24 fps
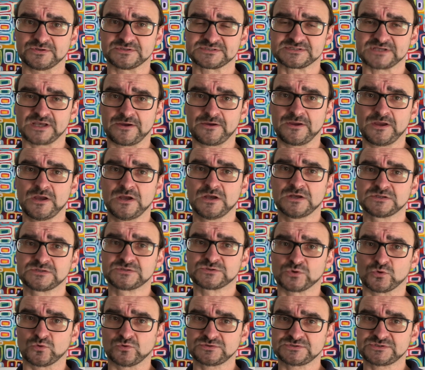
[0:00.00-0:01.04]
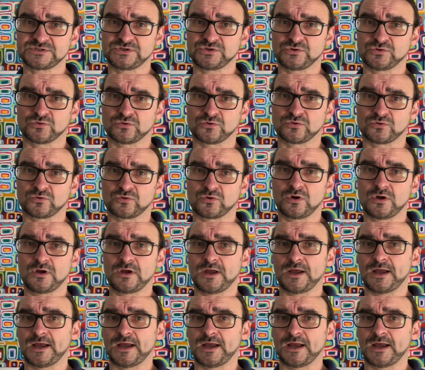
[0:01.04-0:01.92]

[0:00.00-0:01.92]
So talk to your